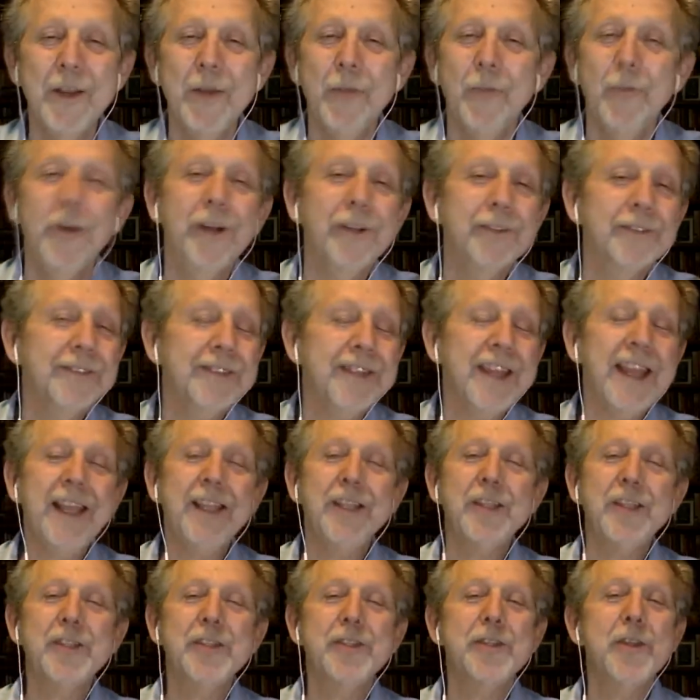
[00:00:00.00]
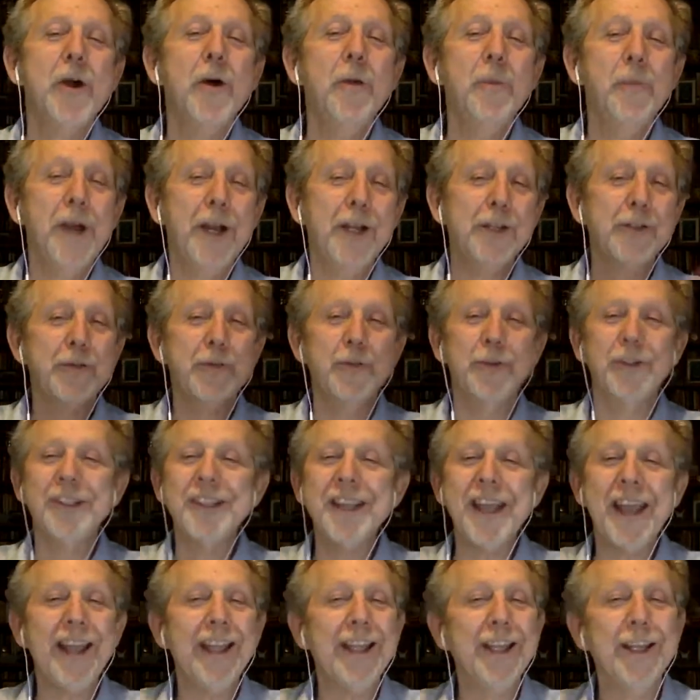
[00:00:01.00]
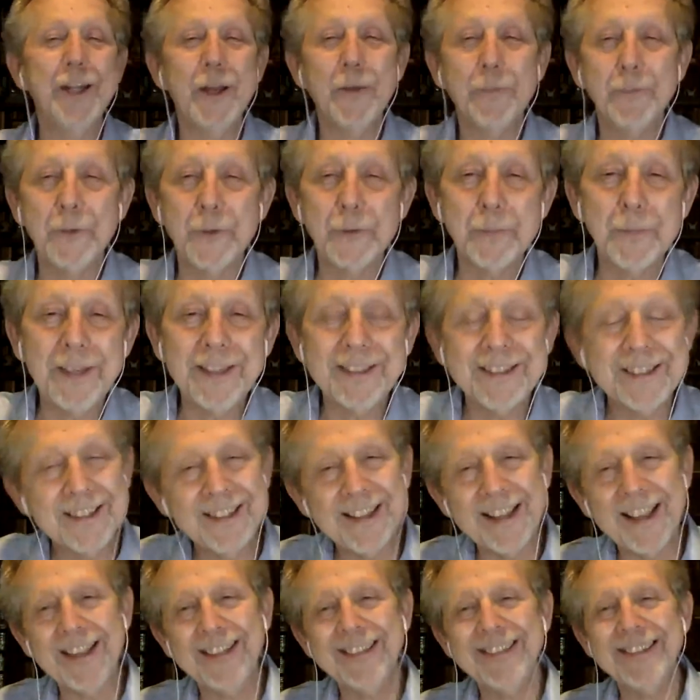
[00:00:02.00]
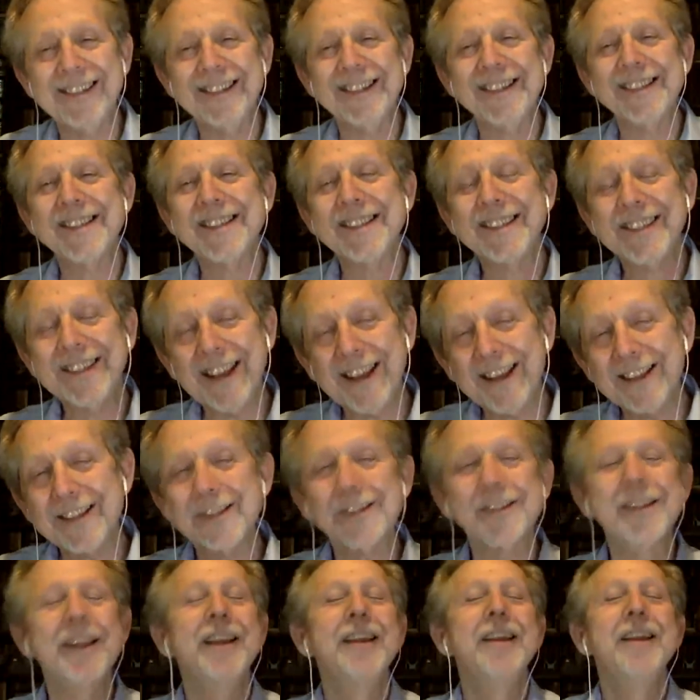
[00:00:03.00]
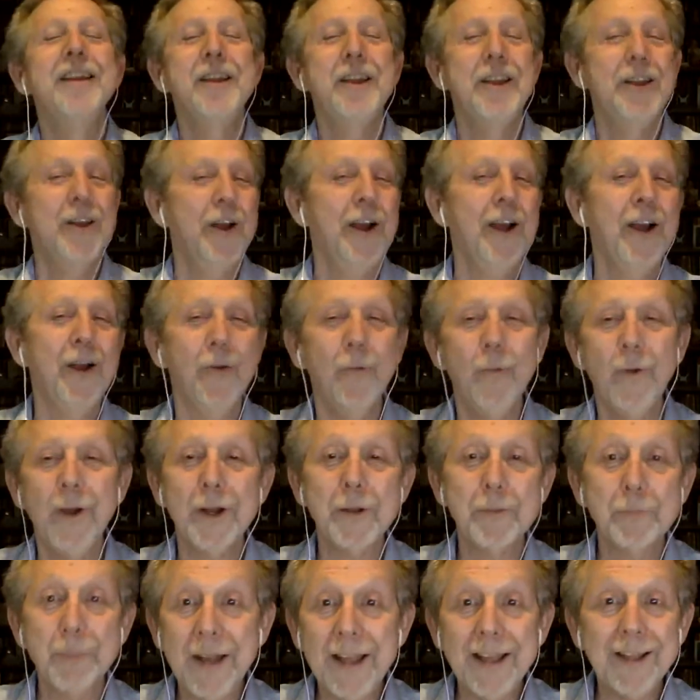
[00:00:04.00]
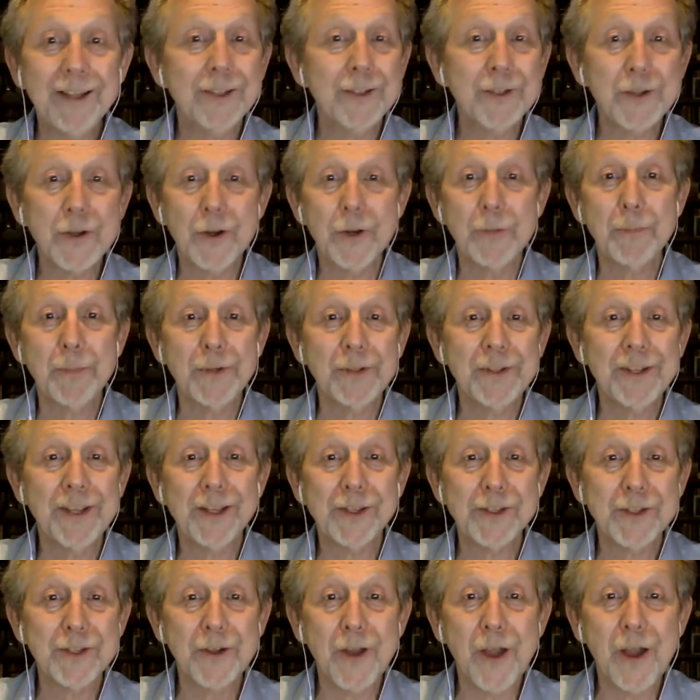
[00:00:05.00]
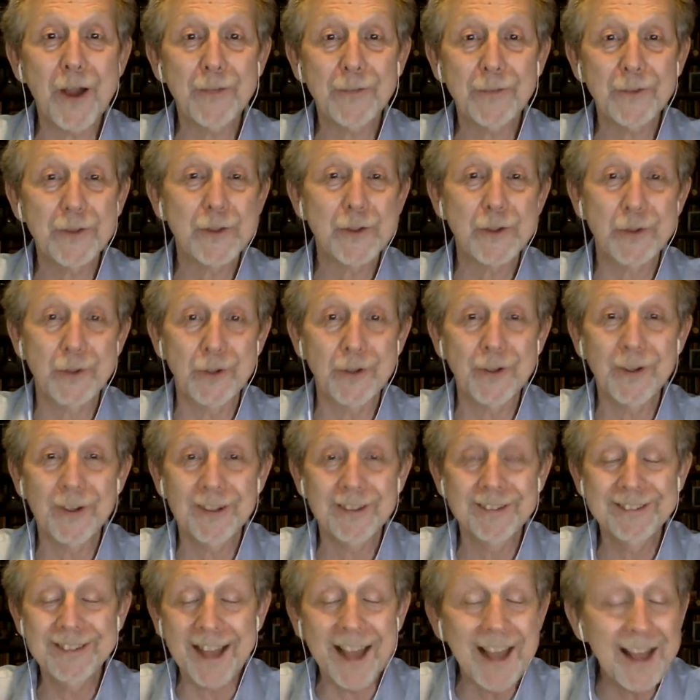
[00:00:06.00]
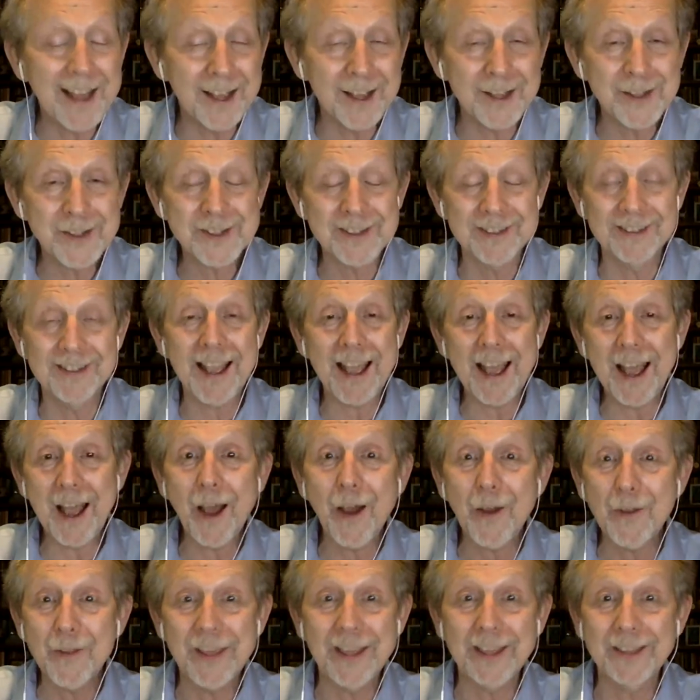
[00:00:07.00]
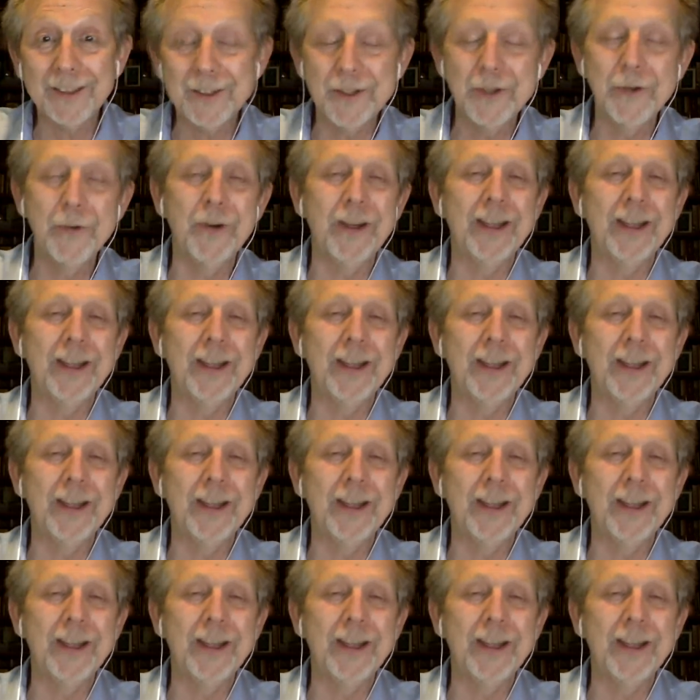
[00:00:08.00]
Well, thanks so much for tagging up with me today to discuss what a Planetary Protection Officer does and how they do